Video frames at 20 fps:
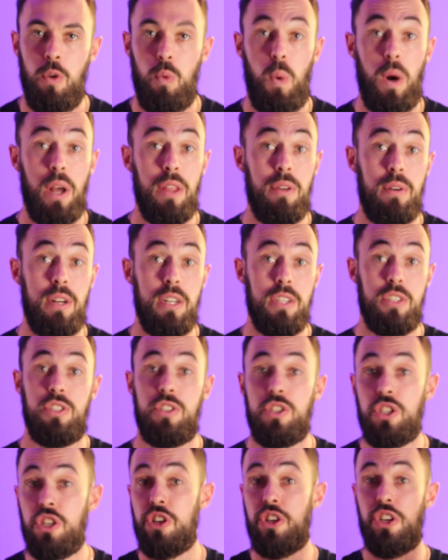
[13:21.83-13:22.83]
whether
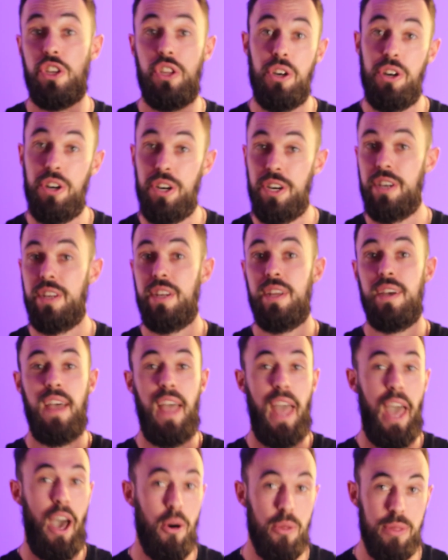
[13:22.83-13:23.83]
it's good,
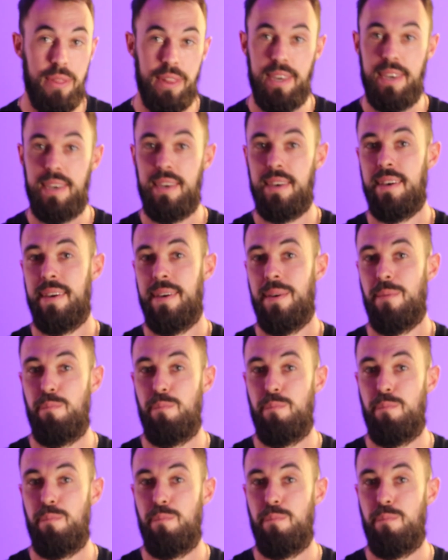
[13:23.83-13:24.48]
healthy,